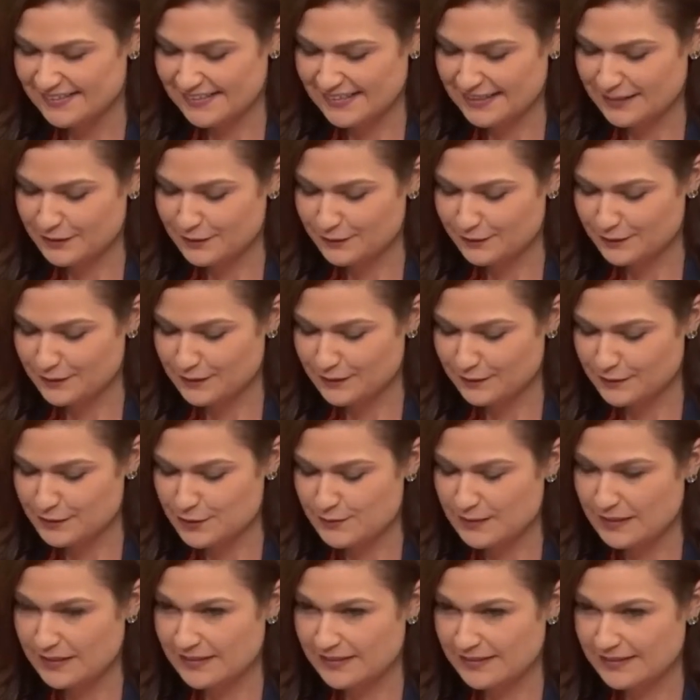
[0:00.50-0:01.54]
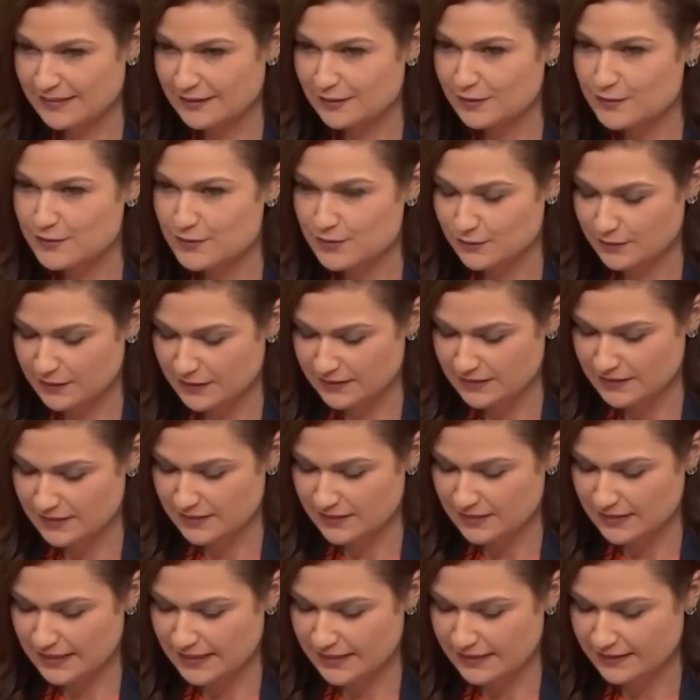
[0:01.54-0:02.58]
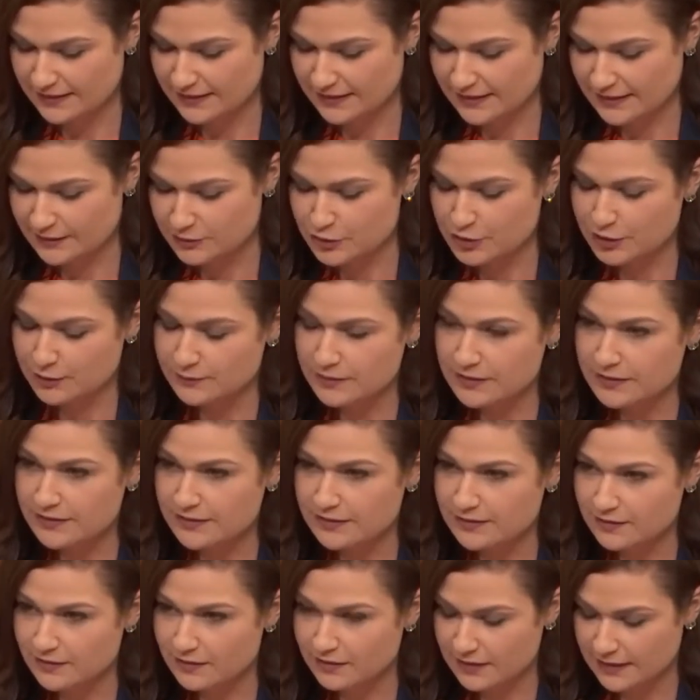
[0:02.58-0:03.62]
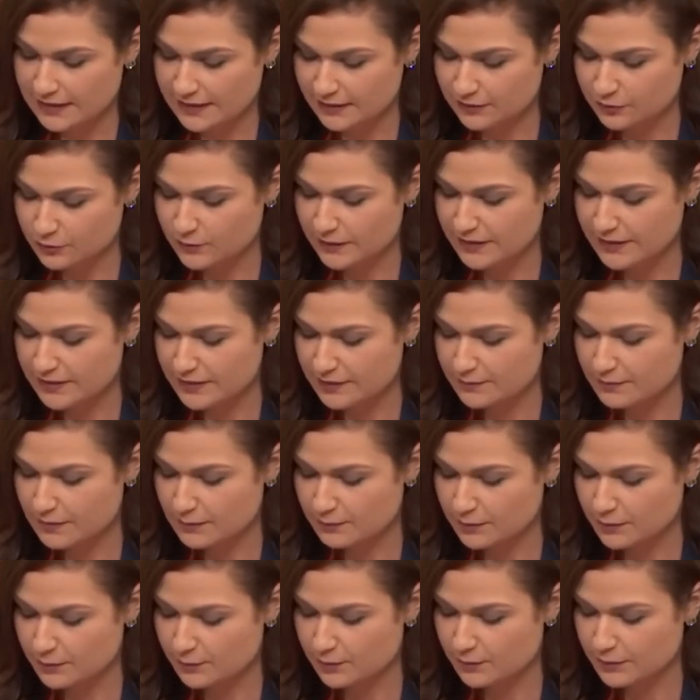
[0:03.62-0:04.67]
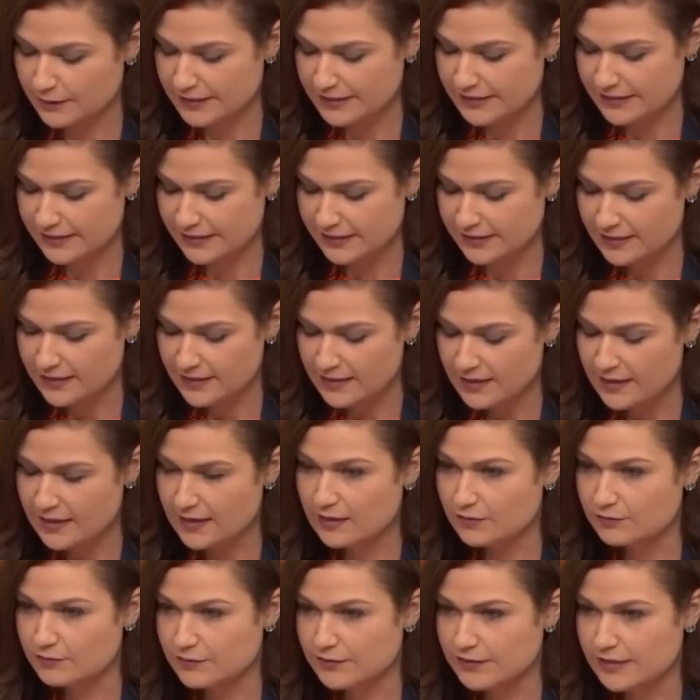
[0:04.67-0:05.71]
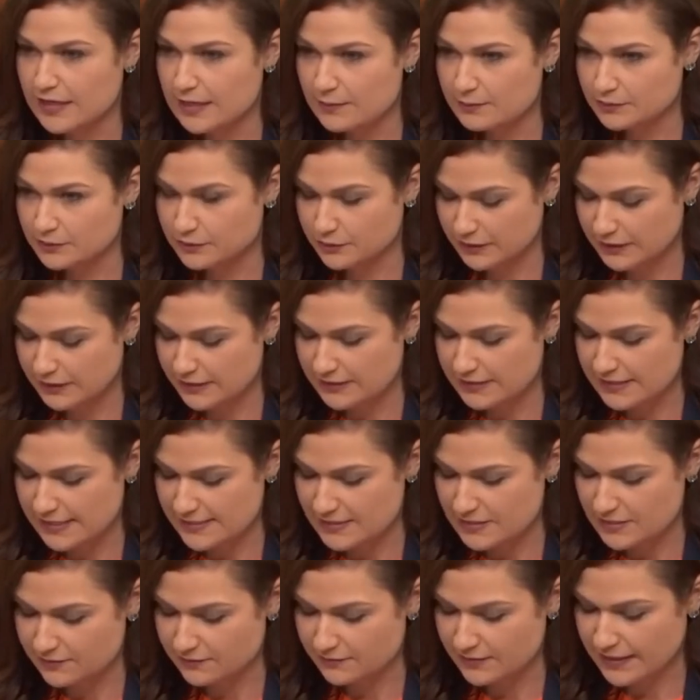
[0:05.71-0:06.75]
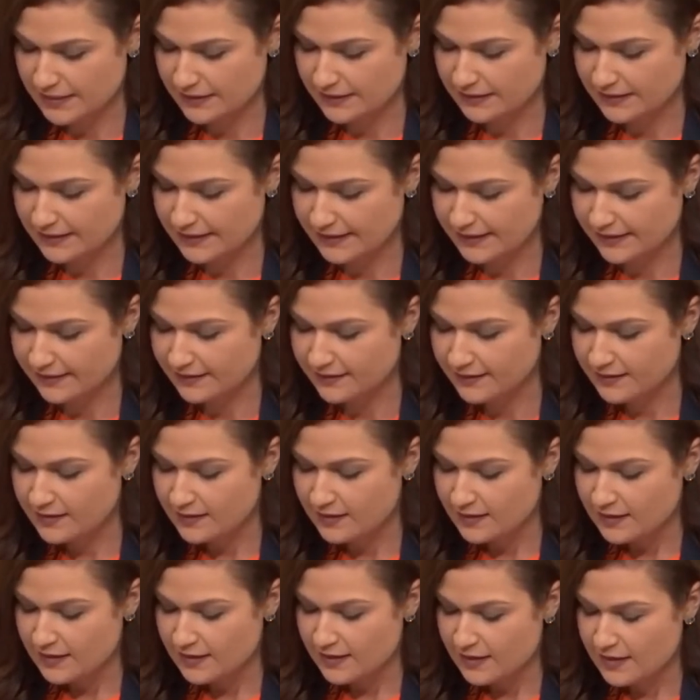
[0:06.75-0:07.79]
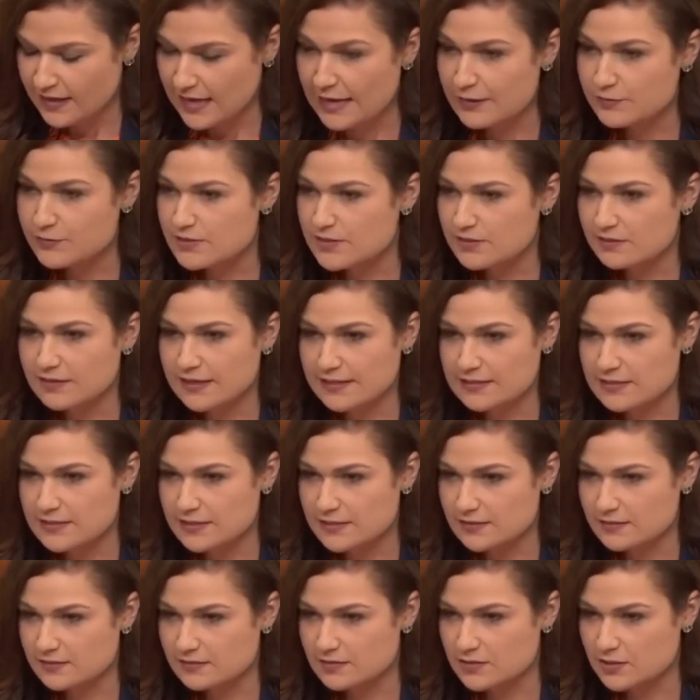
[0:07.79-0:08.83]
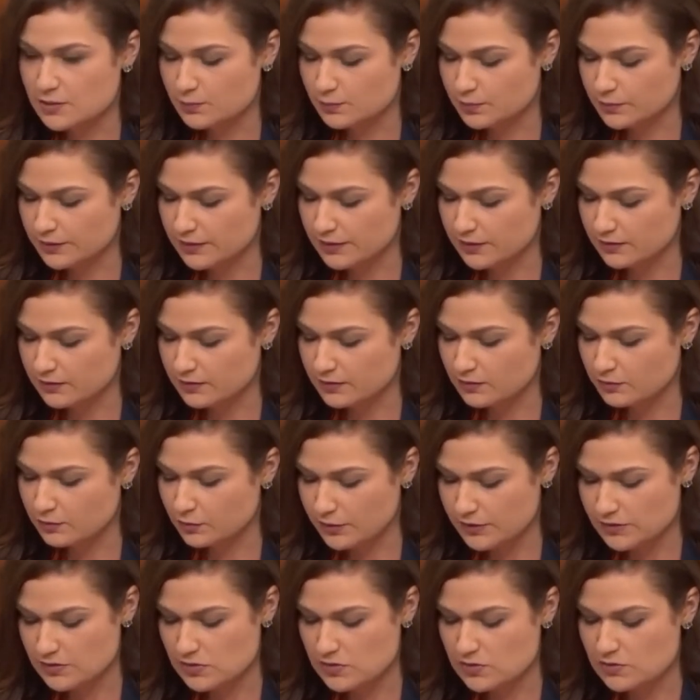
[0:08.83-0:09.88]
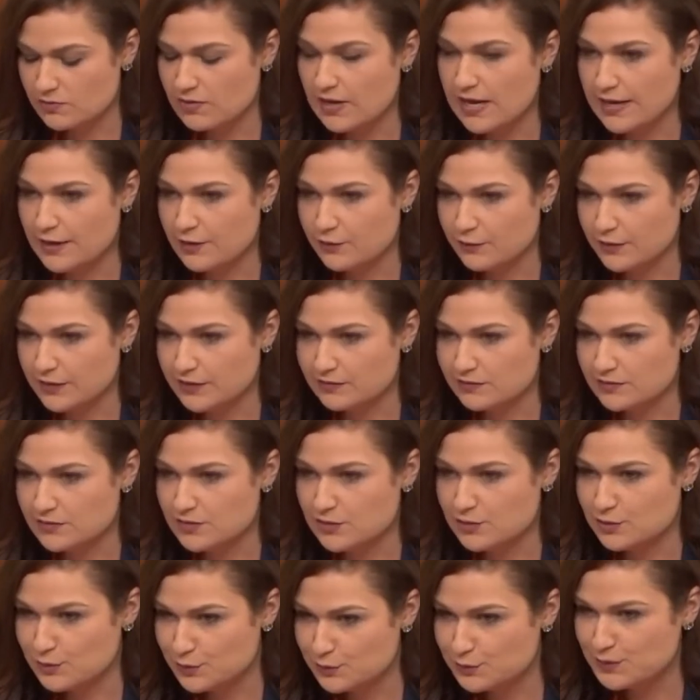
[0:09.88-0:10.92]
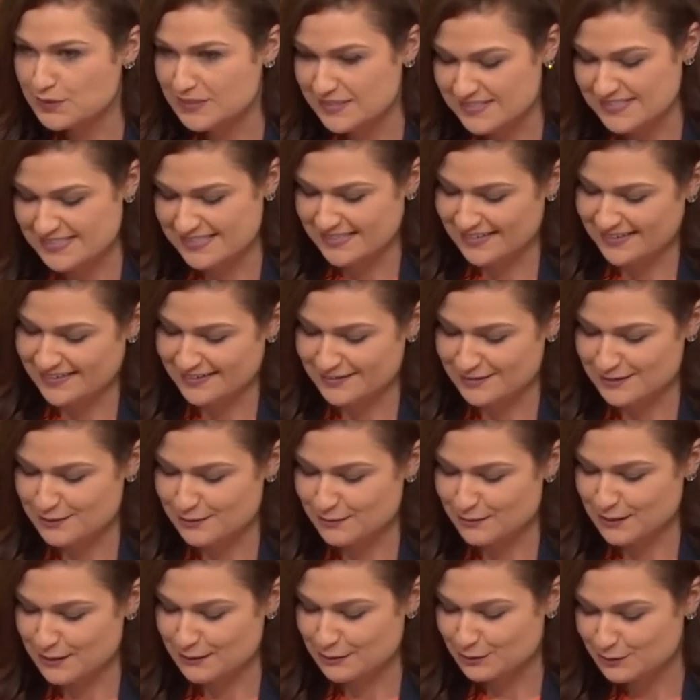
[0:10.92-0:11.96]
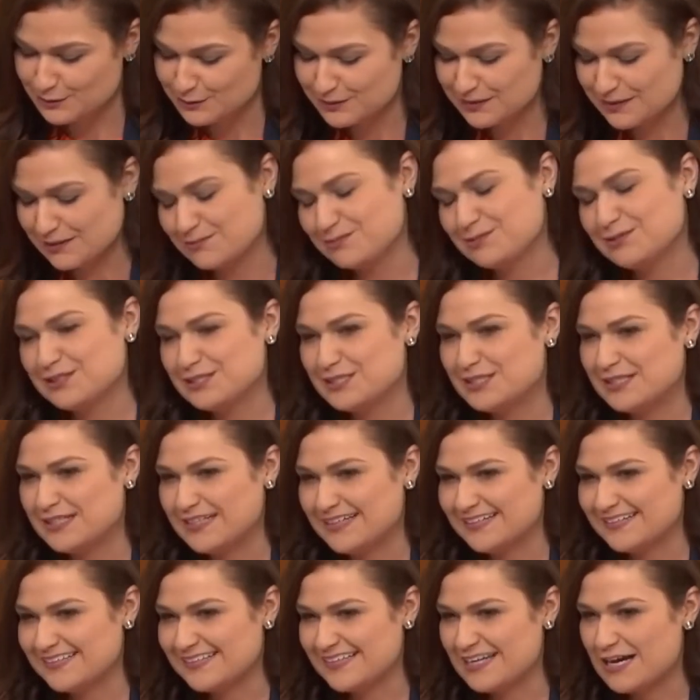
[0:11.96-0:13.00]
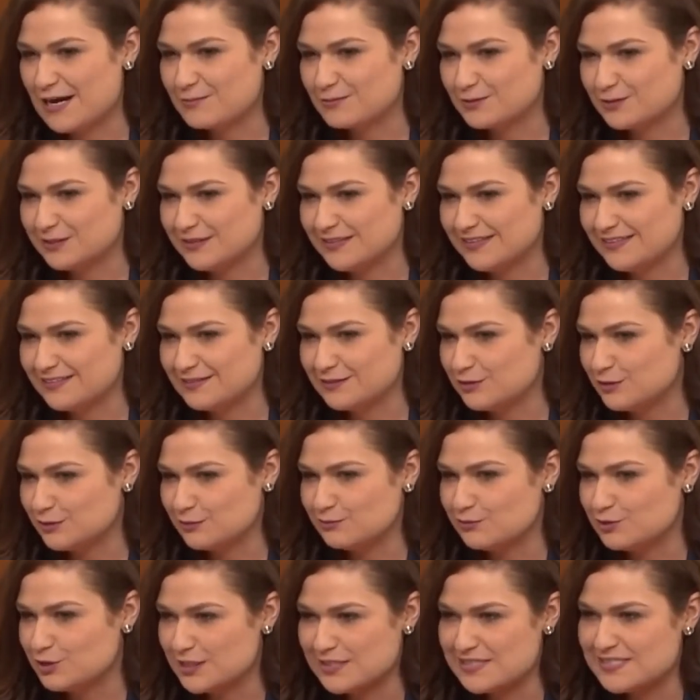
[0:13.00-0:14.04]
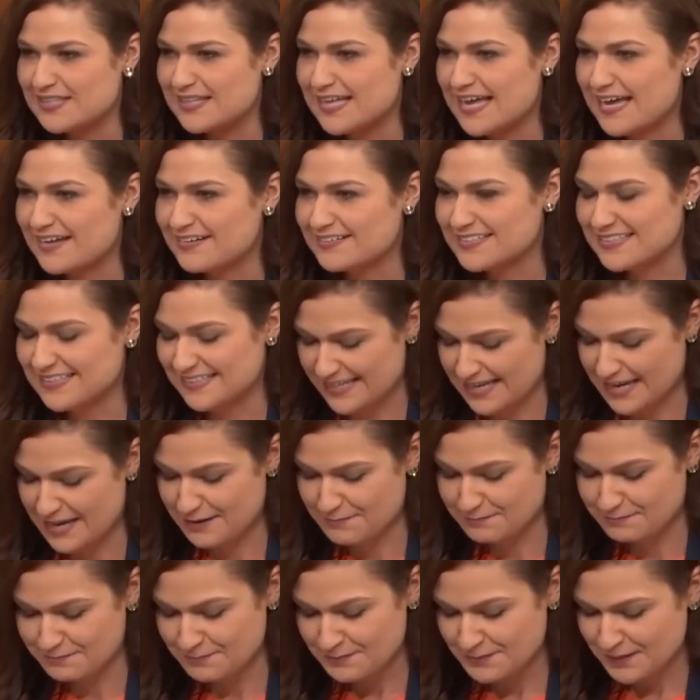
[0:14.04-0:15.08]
Thank you, Congressman. And I'd also like to thank Chairman Neal and Ranking Member Brady for the opportunity to testify today. I was elected to bring the voices of Iowans to DC, so I truly appreciate the opportunity to do just that today.